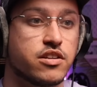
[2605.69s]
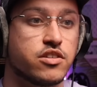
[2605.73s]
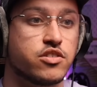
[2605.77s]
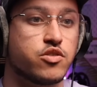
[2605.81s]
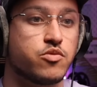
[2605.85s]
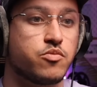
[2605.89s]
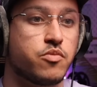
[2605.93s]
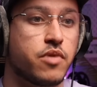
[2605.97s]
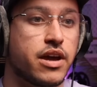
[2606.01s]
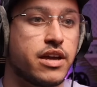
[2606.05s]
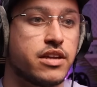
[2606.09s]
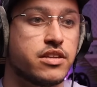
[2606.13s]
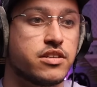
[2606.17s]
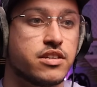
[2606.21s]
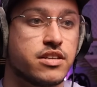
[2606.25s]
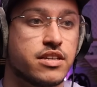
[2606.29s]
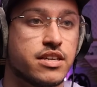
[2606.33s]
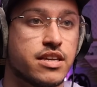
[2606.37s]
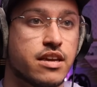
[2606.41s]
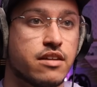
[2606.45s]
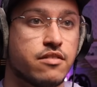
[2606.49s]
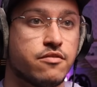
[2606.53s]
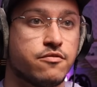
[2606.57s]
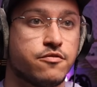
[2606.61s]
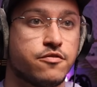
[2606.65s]
as a way to
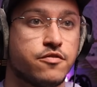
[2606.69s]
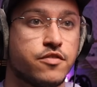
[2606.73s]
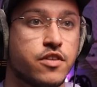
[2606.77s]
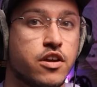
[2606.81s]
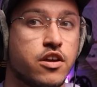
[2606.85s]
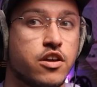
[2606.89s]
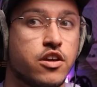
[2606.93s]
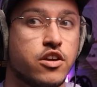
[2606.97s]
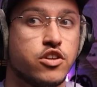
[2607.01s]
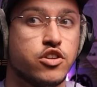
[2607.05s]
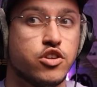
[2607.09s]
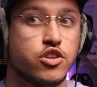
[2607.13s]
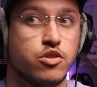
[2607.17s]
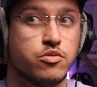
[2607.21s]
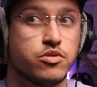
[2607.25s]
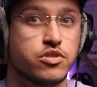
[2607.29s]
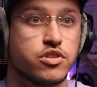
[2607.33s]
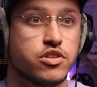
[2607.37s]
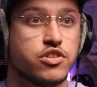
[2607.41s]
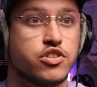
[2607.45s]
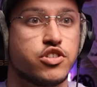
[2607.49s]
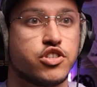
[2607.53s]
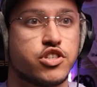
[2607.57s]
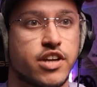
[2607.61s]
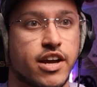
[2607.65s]
give
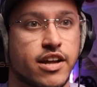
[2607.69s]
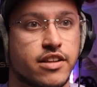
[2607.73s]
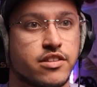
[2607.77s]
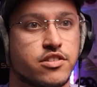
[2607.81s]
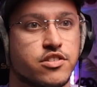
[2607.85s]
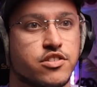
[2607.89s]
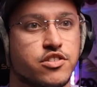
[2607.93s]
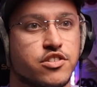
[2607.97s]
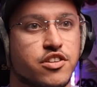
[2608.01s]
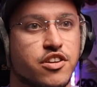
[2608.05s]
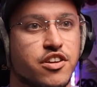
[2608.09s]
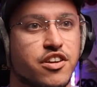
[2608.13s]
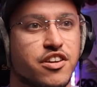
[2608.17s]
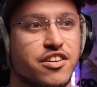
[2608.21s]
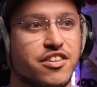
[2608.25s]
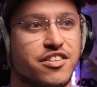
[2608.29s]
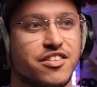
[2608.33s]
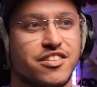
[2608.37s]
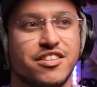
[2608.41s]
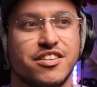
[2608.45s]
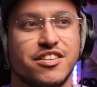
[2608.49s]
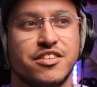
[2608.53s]
users chance to